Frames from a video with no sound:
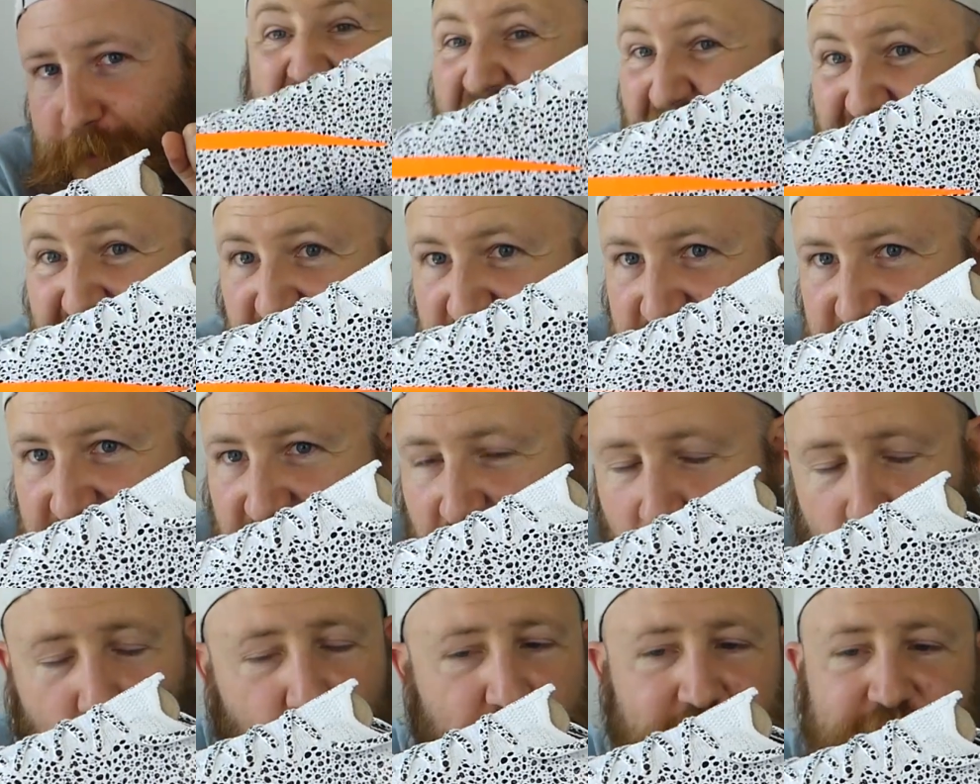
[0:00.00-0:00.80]
Anything
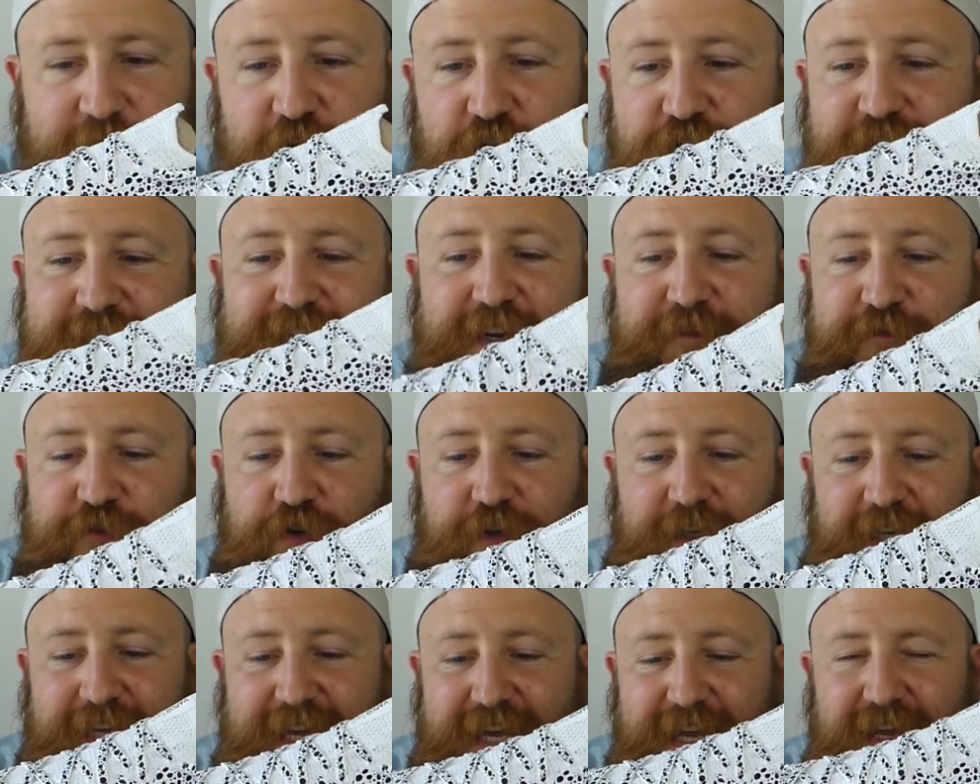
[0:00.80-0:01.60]
I would have done
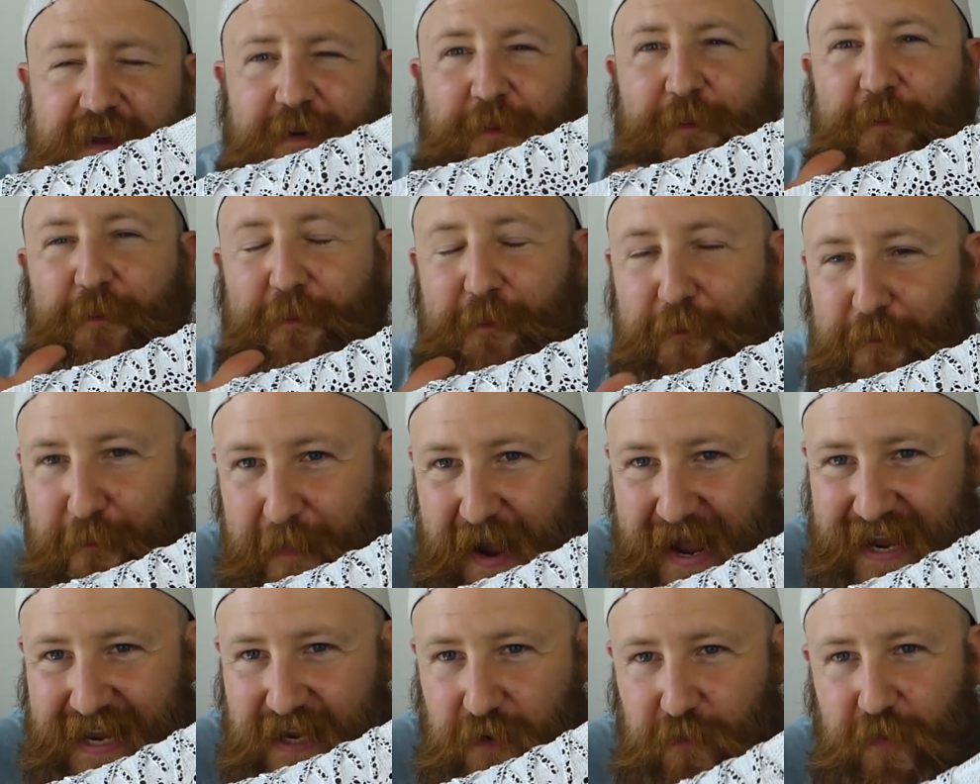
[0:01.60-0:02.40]
differently?
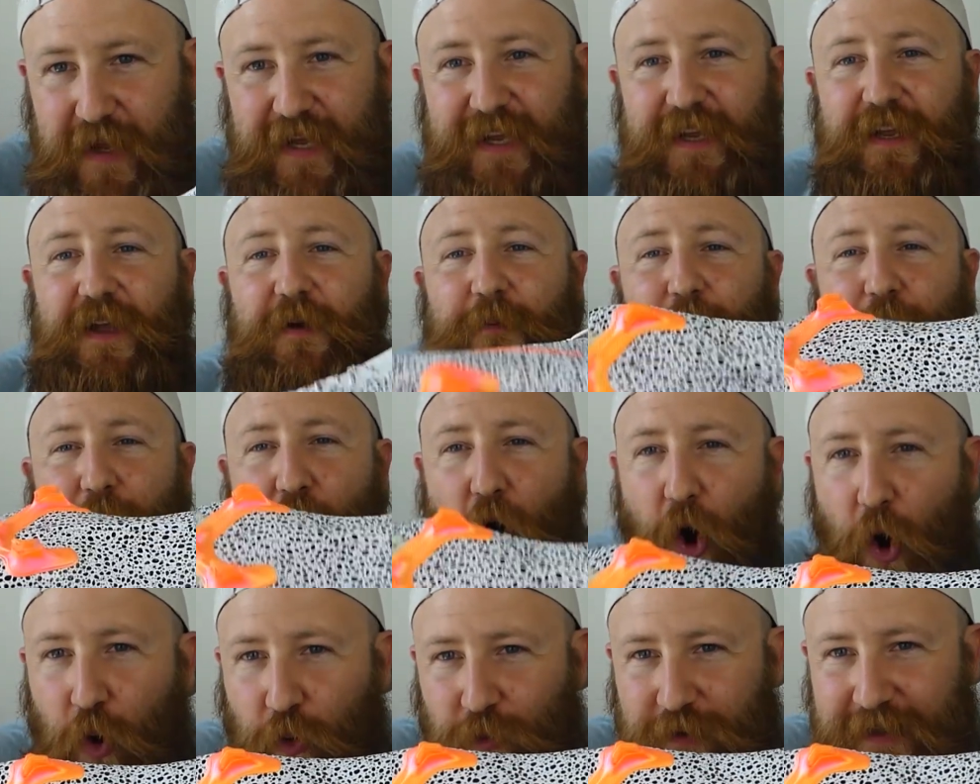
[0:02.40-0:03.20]
Maybe,
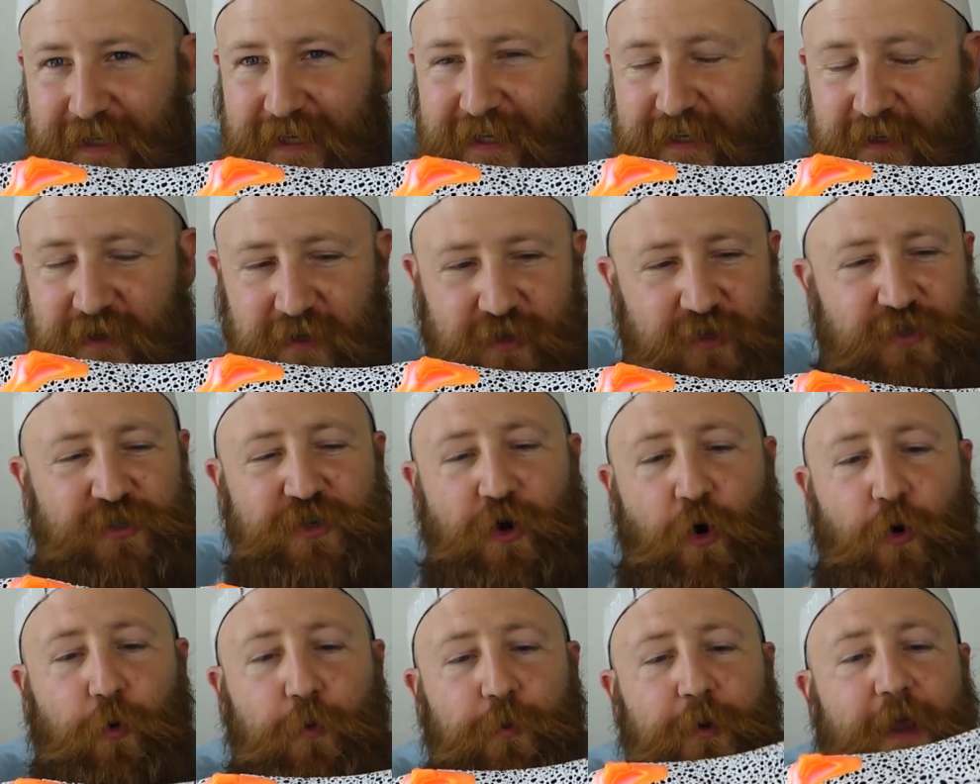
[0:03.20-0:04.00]
but only in the
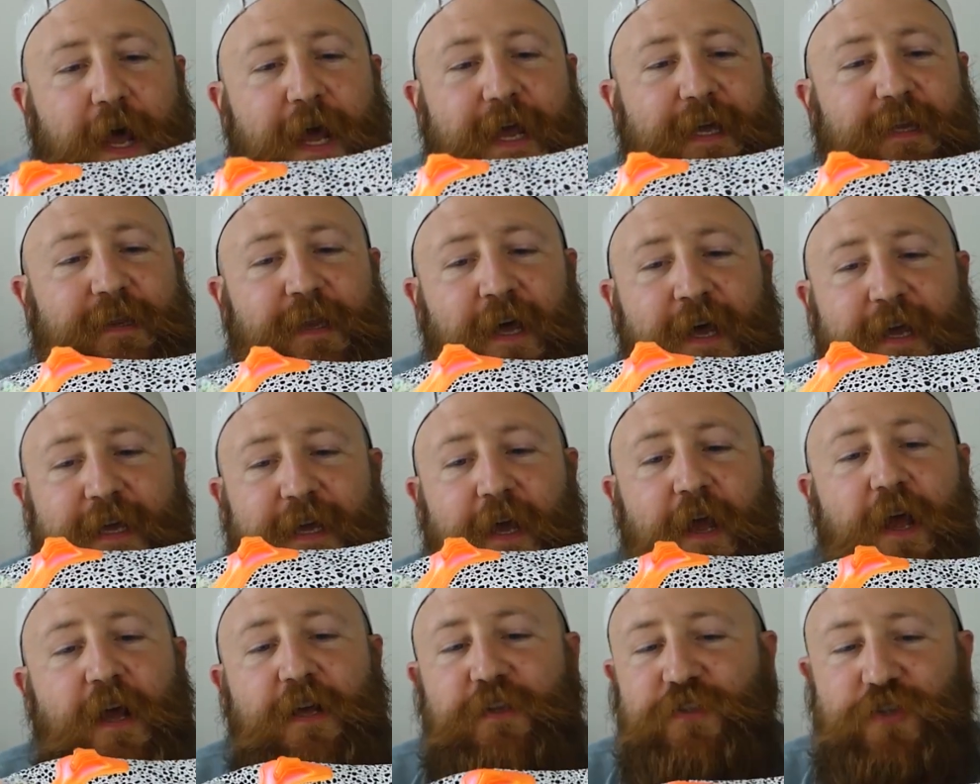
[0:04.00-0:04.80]
sole plate.
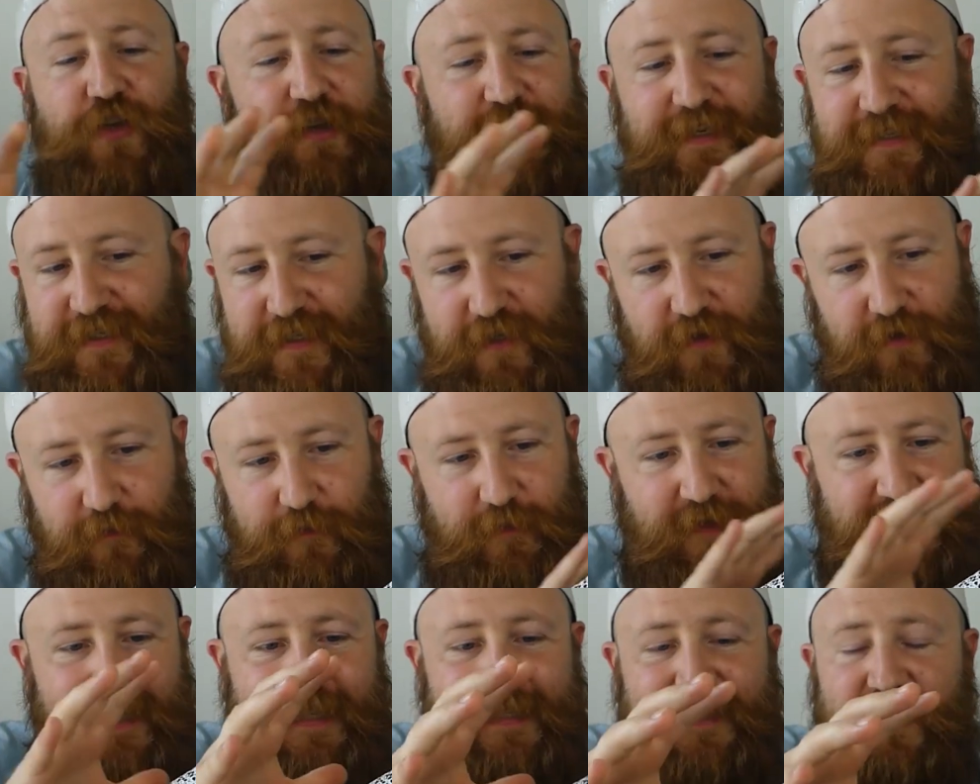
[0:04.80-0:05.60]
So this
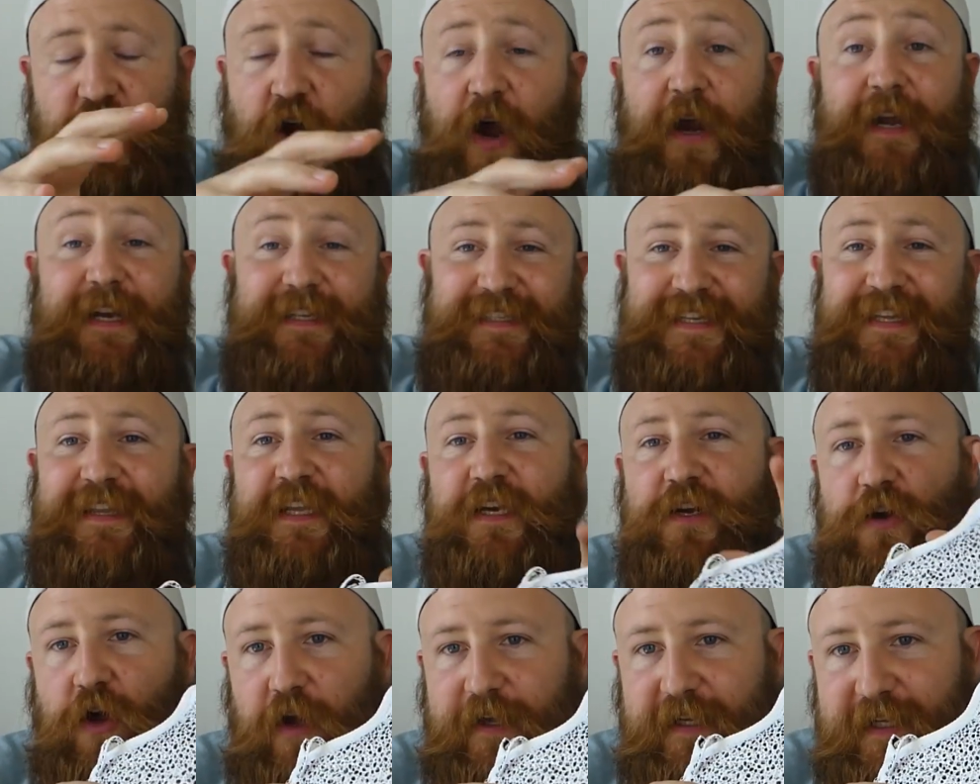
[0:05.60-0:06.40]
design, it's in
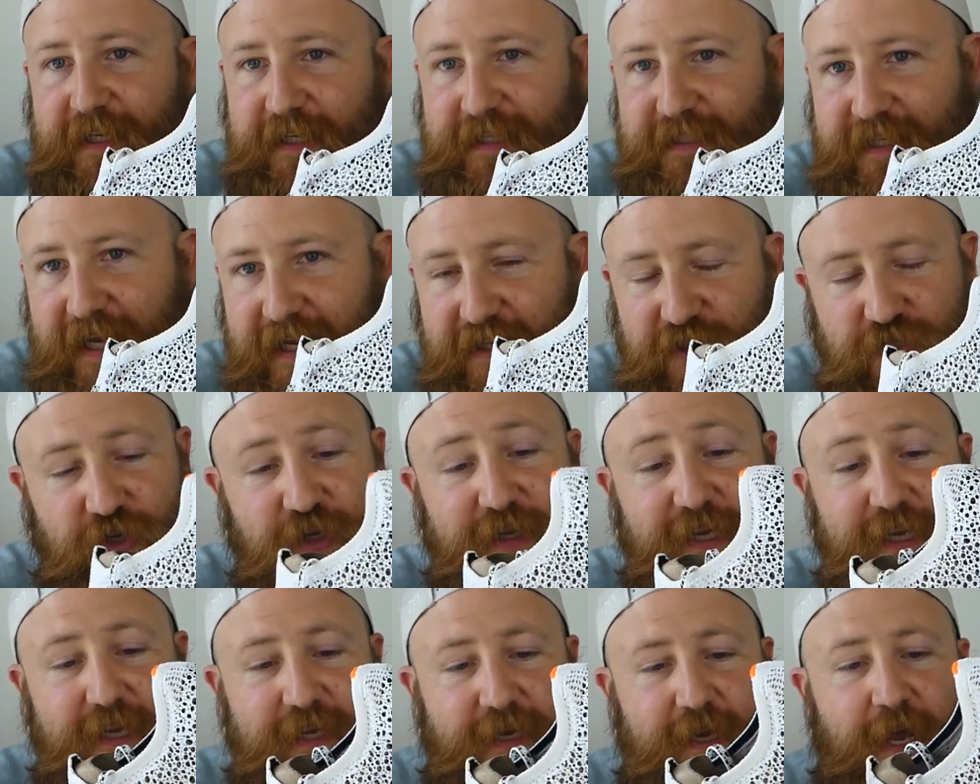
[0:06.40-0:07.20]
the Nike skin, so
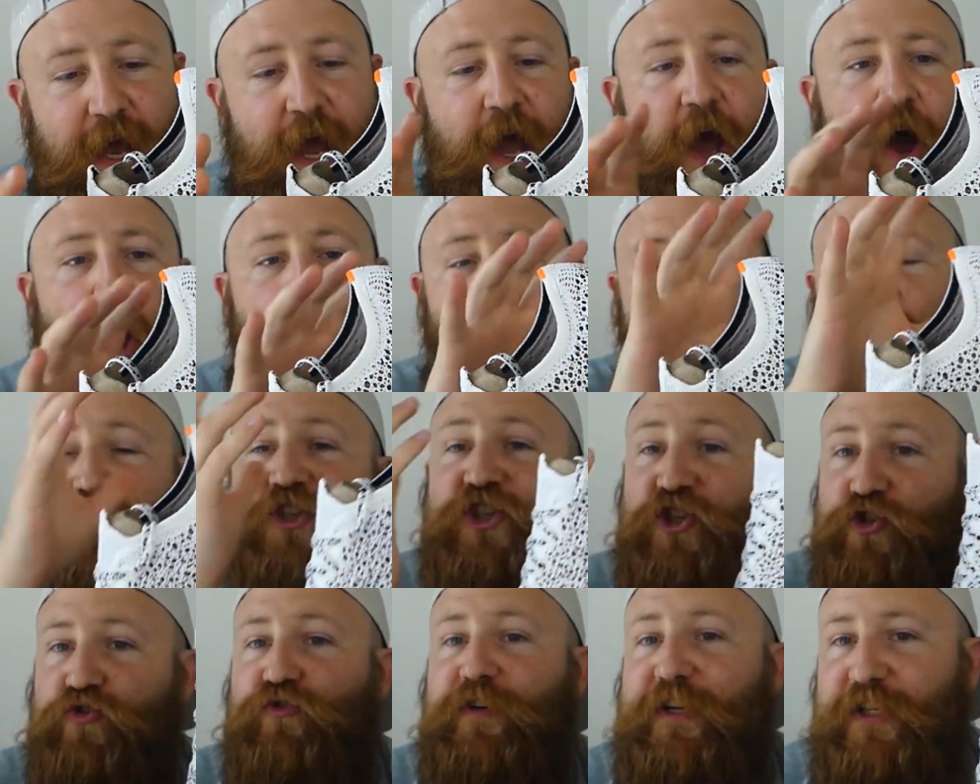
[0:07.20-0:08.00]
the
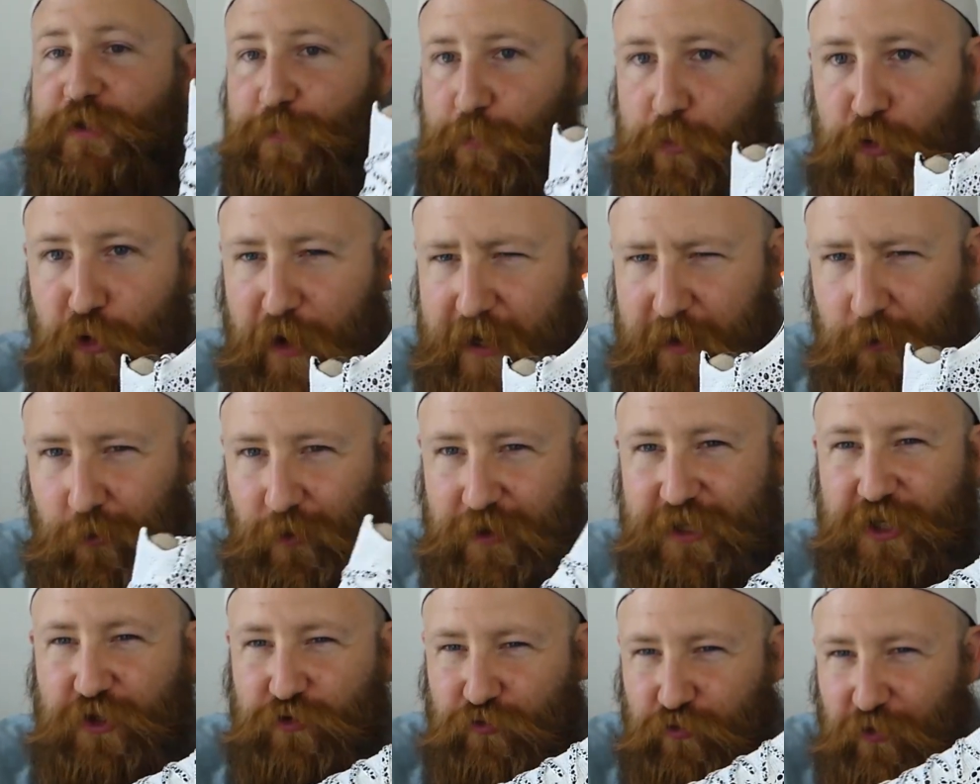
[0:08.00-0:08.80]
ostrich print,
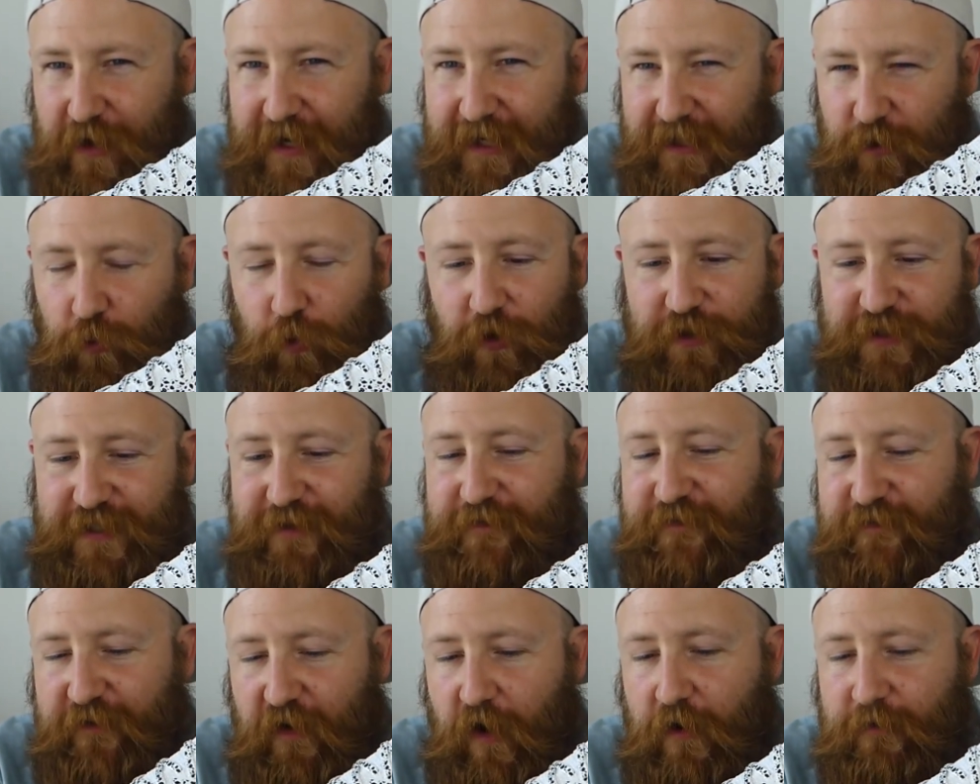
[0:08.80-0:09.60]
which is really what
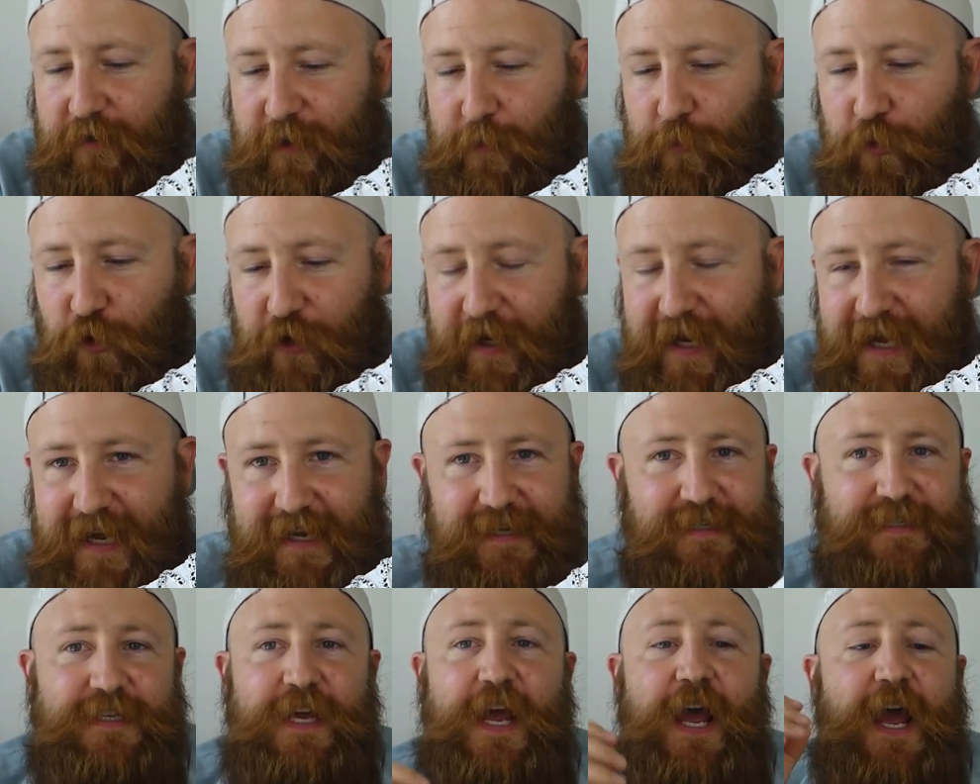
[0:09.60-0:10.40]
Safari print
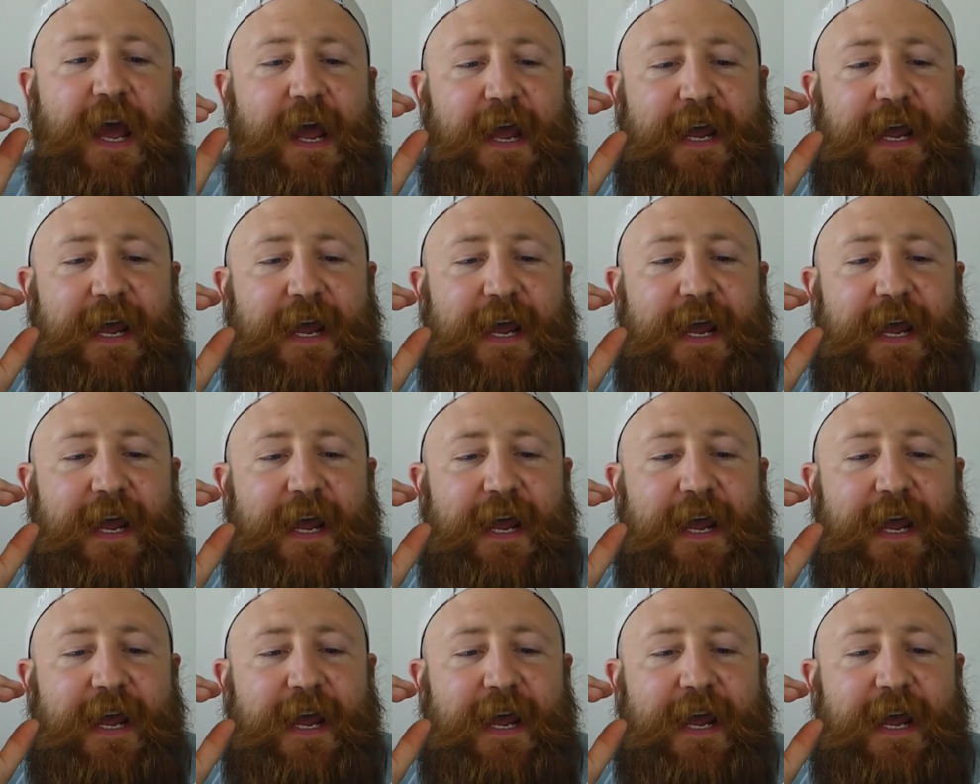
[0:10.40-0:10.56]
is.